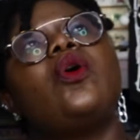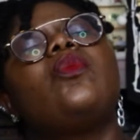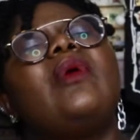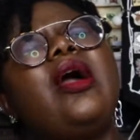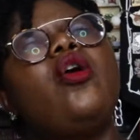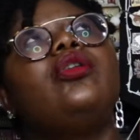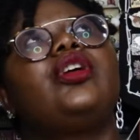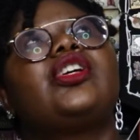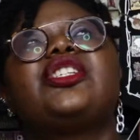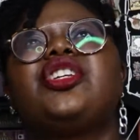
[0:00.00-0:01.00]
Wait, oh,
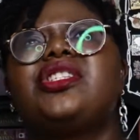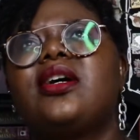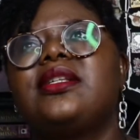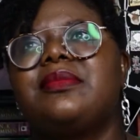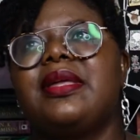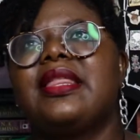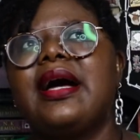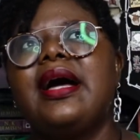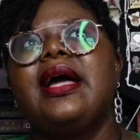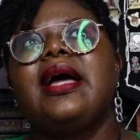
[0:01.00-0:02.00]
because it just occurred to me that
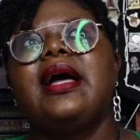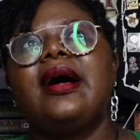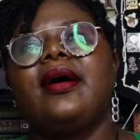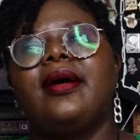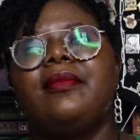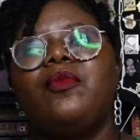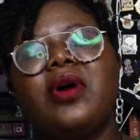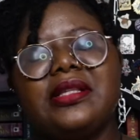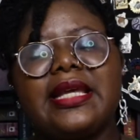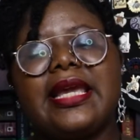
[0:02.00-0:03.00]
um,
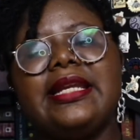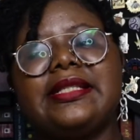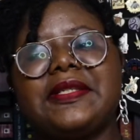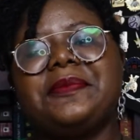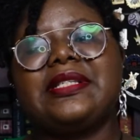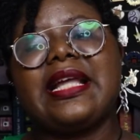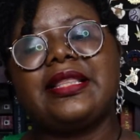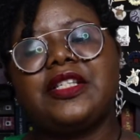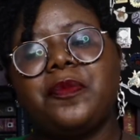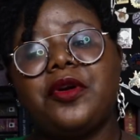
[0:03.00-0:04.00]
once again, it seems like
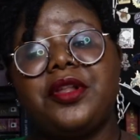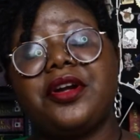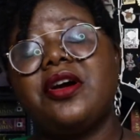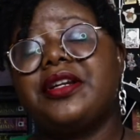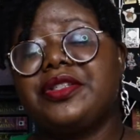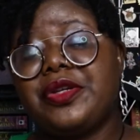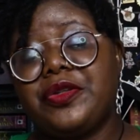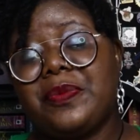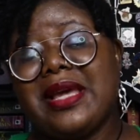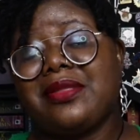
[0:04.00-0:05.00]
the spoiler card is going
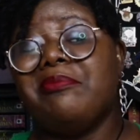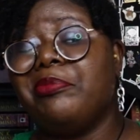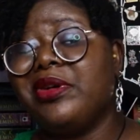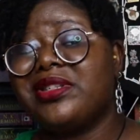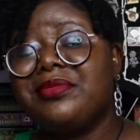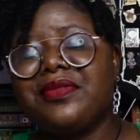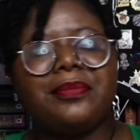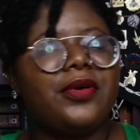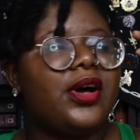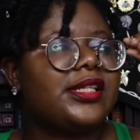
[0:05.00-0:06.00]
to be at the bottom of the
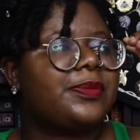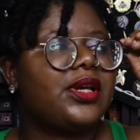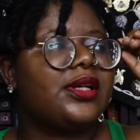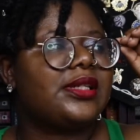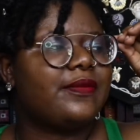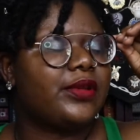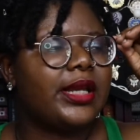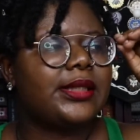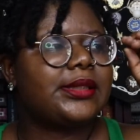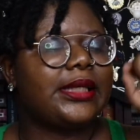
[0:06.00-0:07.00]
box because I've not
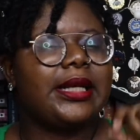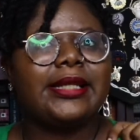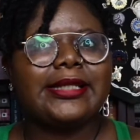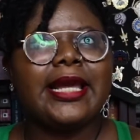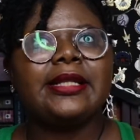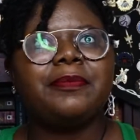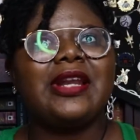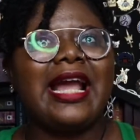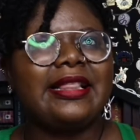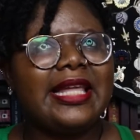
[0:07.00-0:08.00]
yet seen it yet.
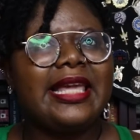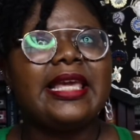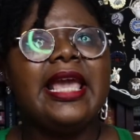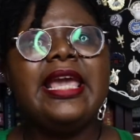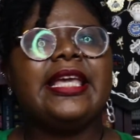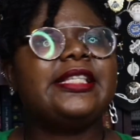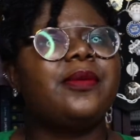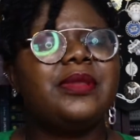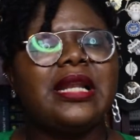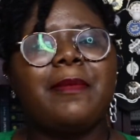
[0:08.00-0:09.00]
But I think it's
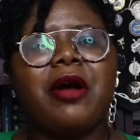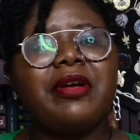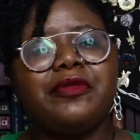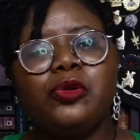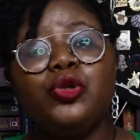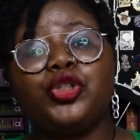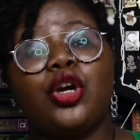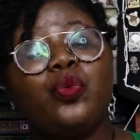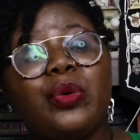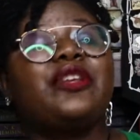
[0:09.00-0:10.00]
something about
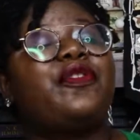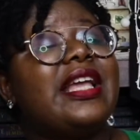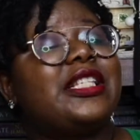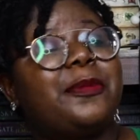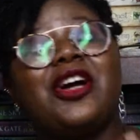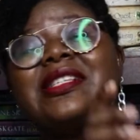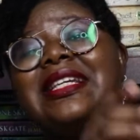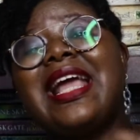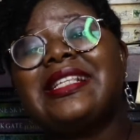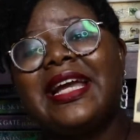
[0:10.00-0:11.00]
Revolution, which fits because the
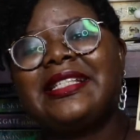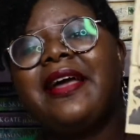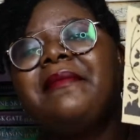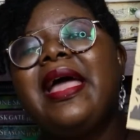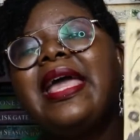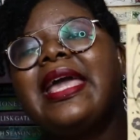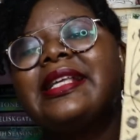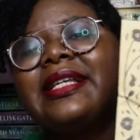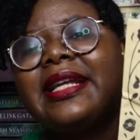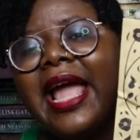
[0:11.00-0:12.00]
next item
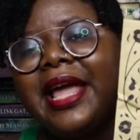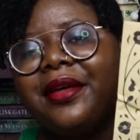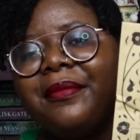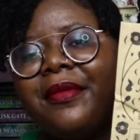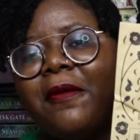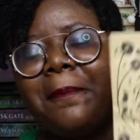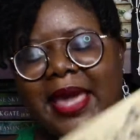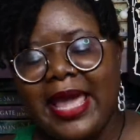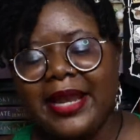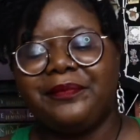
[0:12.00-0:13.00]
is an enamel
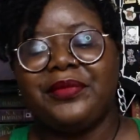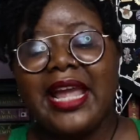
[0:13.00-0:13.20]
pin.